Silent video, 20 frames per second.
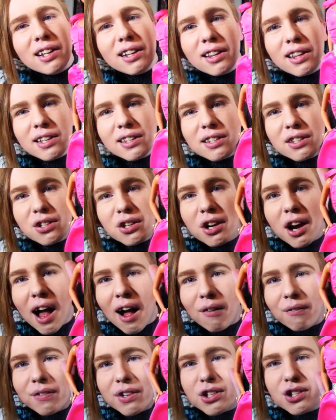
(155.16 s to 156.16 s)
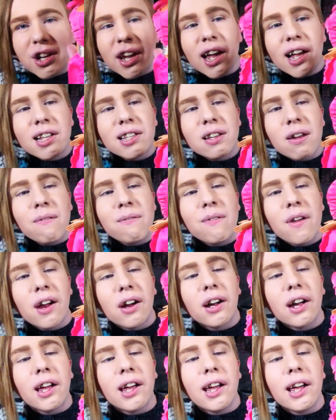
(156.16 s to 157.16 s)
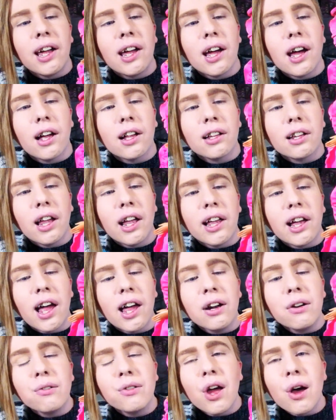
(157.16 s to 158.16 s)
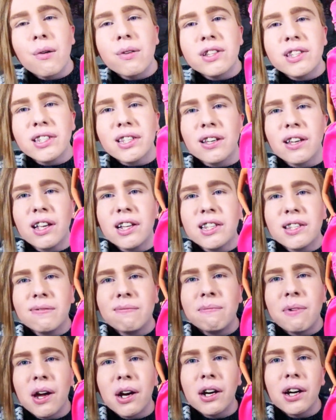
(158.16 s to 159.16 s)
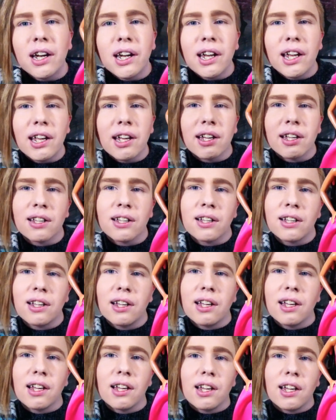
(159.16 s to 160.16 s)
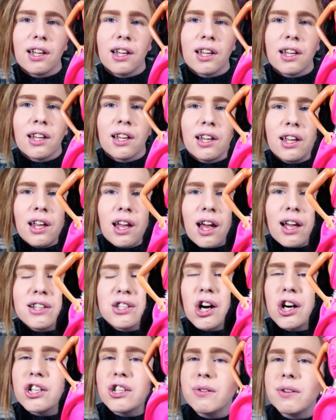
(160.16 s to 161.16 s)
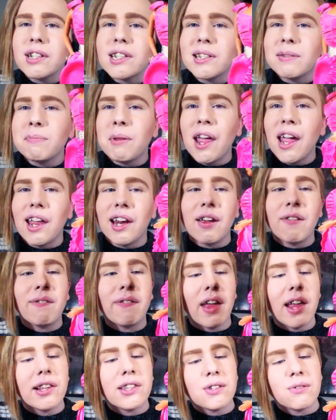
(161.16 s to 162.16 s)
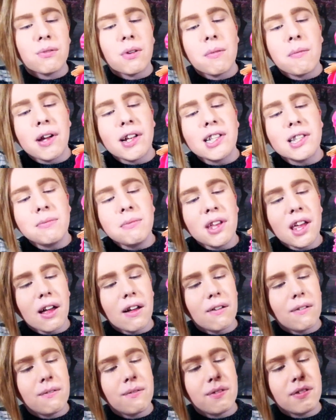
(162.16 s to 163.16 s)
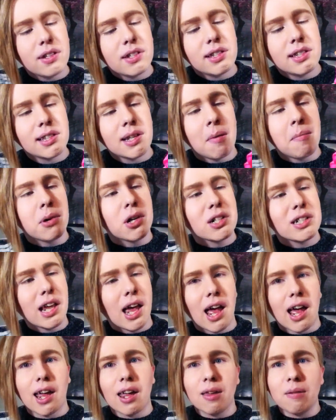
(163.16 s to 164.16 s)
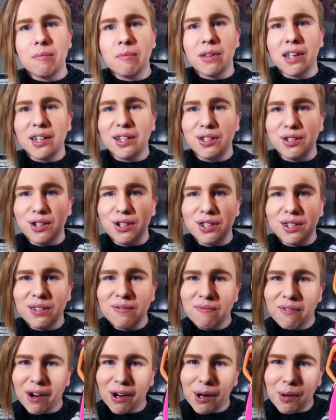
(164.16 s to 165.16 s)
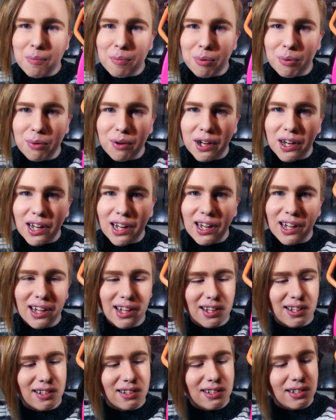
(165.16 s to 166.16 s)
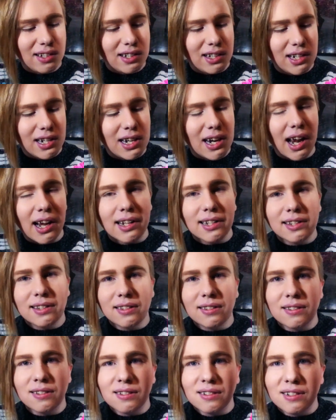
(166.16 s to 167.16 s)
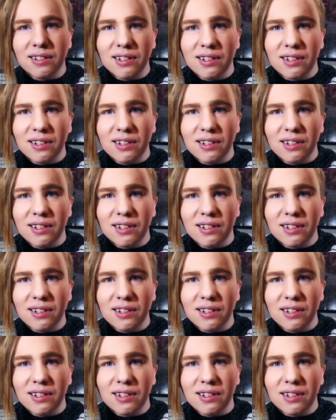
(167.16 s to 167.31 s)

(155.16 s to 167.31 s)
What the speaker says: this is her outfit. She has a very, like, I don't know, it's hard to explain. It reminds me of summertime. It's just very pretty, nice